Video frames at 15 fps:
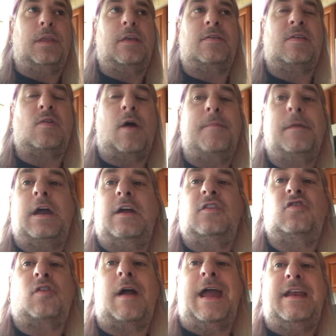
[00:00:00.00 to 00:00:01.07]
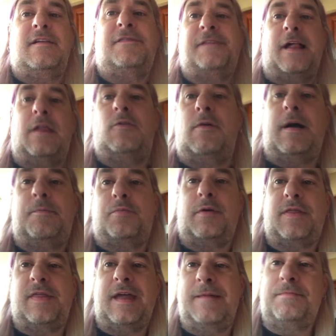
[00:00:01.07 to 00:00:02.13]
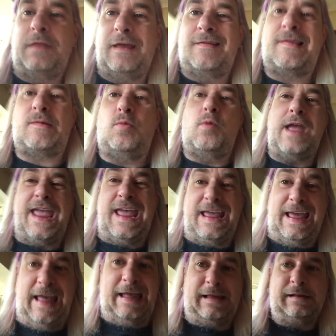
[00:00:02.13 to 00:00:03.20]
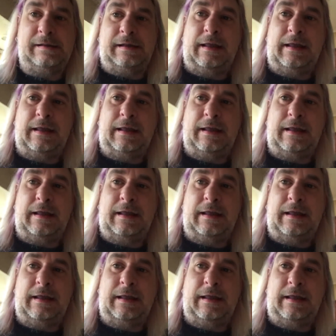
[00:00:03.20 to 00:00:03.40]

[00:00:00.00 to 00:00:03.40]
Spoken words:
so I'm going to try to follow up with him this week